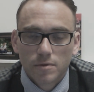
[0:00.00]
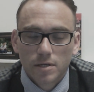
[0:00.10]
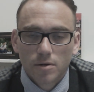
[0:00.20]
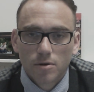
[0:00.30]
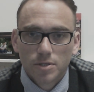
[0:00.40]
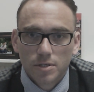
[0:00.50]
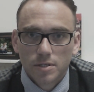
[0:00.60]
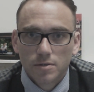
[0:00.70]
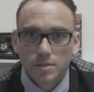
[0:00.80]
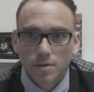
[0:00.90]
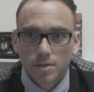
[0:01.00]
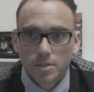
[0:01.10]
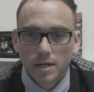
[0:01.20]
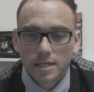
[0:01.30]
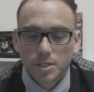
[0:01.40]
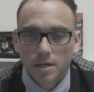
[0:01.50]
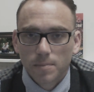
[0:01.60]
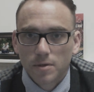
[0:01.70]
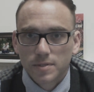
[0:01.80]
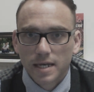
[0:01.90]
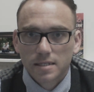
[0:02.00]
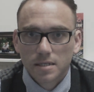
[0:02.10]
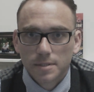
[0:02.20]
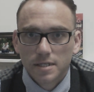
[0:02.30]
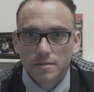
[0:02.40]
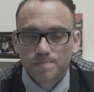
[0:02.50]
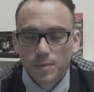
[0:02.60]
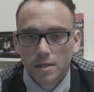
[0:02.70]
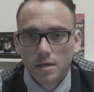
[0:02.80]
we encourage you to do so to try to gin up those activities.